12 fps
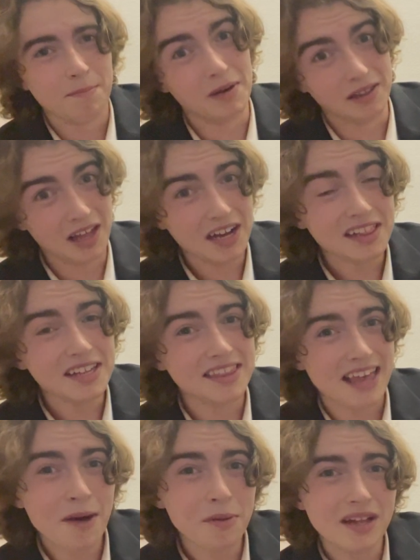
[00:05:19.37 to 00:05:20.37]
But luckily,
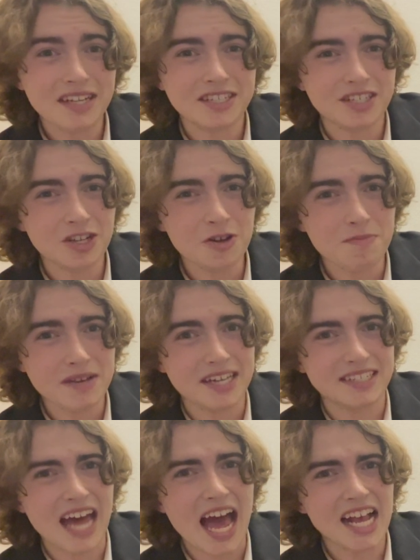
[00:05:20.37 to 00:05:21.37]
that will end soon because I